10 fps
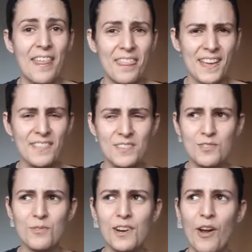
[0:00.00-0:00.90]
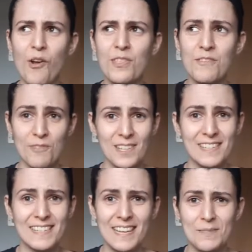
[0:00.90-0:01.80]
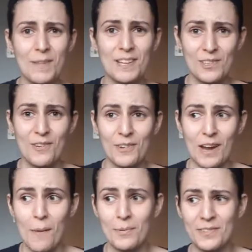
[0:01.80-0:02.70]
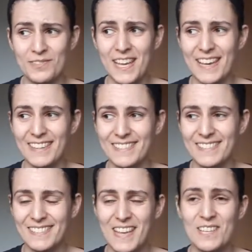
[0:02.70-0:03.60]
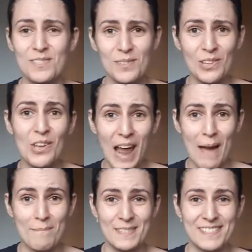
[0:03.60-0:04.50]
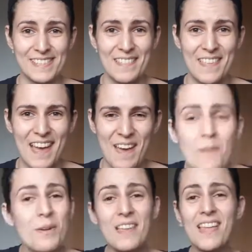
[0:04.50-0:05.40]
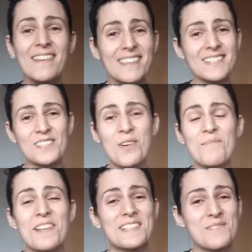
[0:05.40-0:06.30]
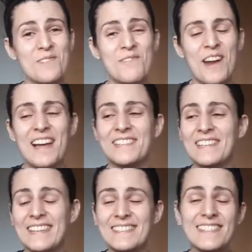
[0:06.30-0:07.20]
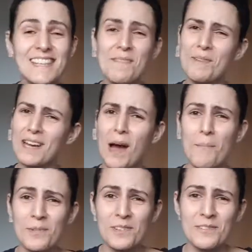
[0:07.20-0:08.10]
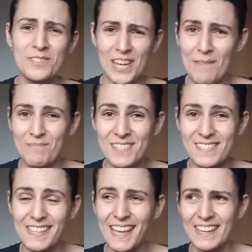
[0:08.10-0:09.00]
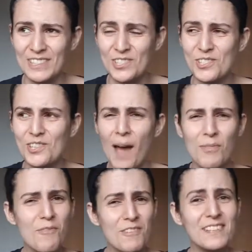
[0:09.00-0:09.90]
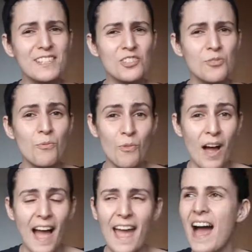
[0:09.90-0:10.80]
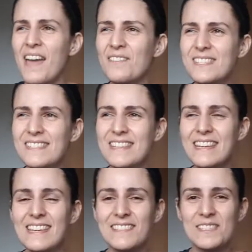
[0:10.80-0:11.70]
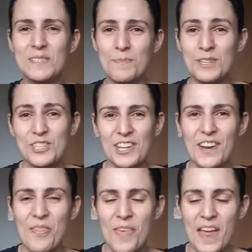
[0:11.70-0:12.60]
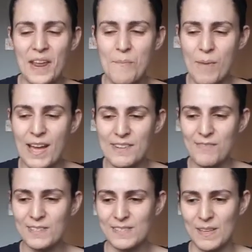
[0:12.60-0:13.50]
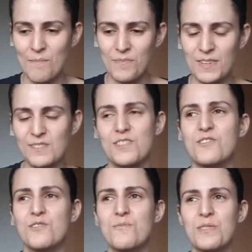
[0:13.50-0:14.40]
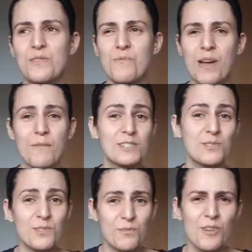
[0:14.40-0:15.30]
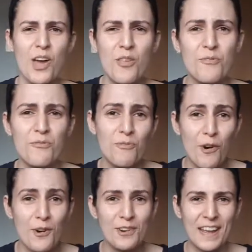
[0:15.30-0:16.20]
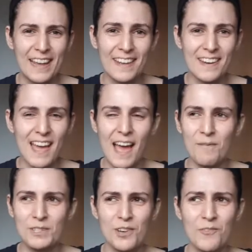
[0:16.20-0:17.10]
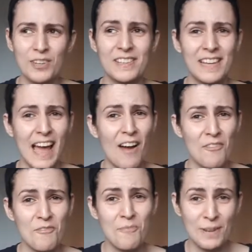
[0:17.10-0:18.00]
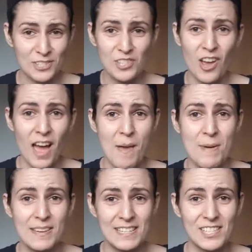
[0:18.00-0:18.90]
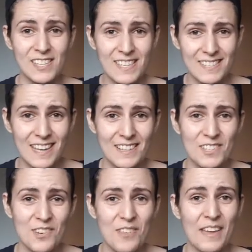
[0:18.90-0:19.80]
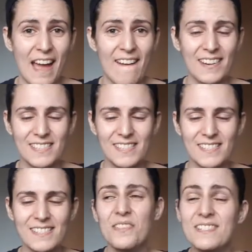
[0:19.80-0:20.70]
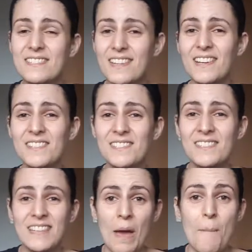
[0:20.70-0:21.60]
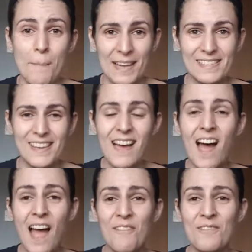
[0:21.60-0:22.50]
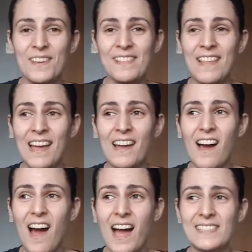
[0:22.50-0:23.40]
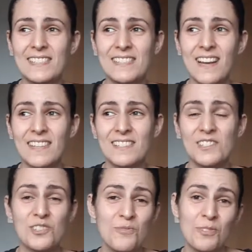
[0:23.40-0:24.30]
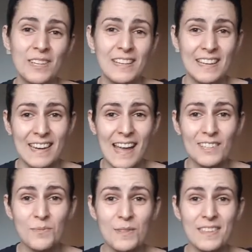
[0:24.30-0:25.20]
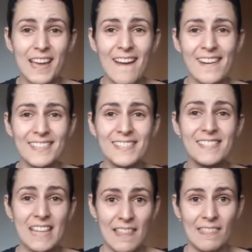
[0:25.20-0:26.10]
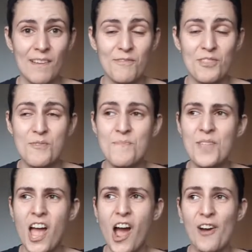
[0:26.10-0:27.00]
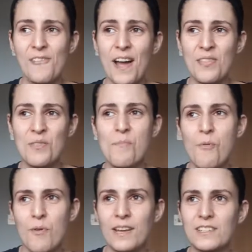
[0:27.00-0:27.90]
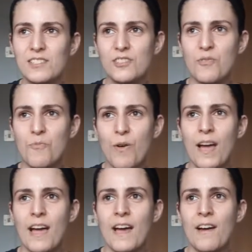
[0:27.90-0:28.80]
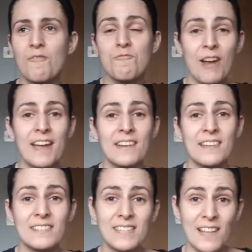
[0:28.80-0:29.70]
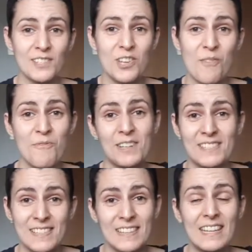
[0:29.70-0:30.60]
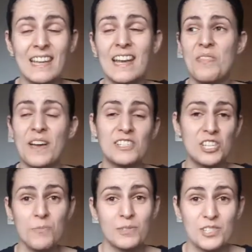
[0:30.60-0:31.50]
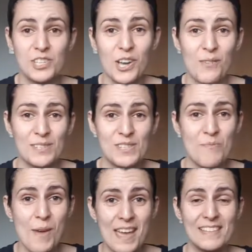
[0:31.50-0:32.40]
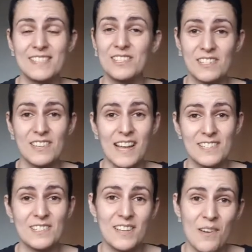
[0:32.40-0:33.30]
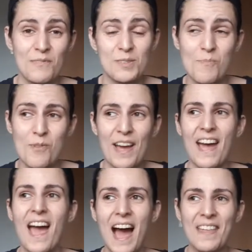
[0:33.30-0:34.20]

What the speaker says: I think the story only really takes place over a couple of days, so a lot happens in there. But I like that it's complex and well-rounded. It did take me a couple of chapters to get into. I'm not really sure why. I have a sneaking suspicion that it might have had something to do with the way we're sort of thrown in and we don't really have much time initially to get to know the characters. This does get better. I feel like I started to really connect with the characters and love them around the point where Ren tells her friend Selene that she wants to go into the maze and disguise herself as a boy.